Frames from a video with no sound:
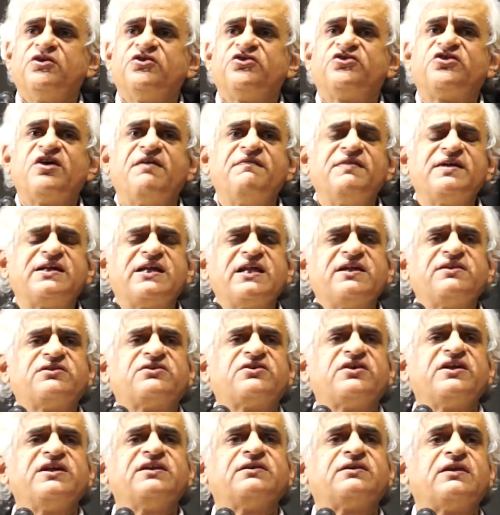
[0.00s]

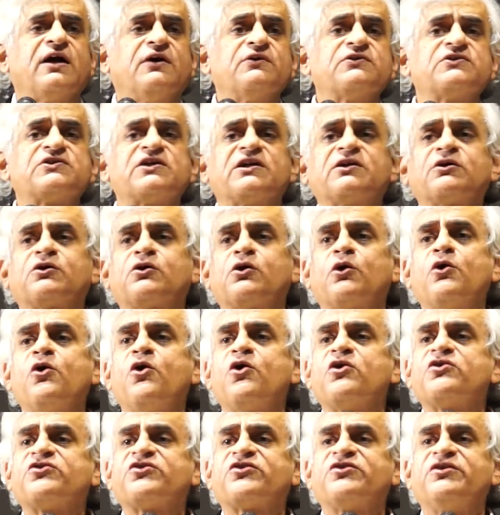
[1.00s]
73,000
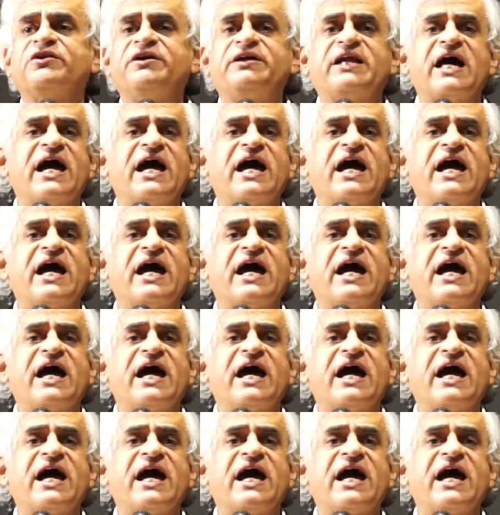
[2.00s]
crores